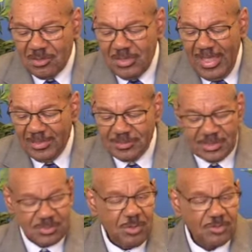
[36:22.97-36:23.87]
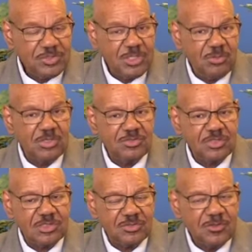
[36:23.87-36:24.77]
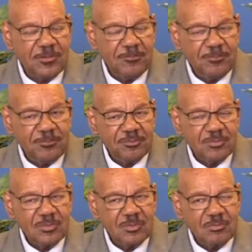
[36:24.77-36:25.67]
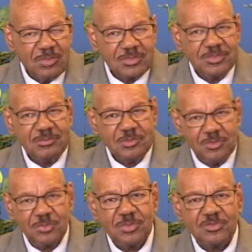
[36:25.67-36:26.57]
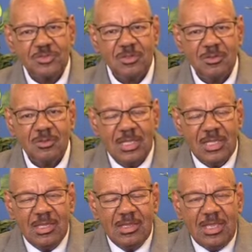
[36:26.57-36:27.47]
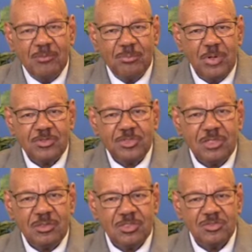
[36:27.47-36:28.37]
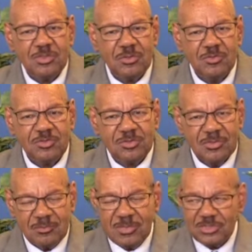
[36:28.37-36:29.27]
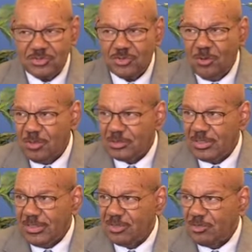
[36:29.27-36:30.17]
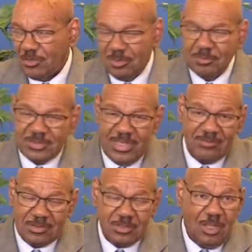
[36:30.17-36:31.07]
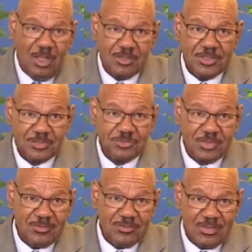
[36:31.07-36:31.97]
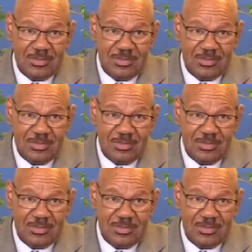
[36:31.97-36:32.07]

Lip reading: Catholics, mostly Christians, but some Lutherans too, have persecuted Jews historically in Europe, and they have a long history of,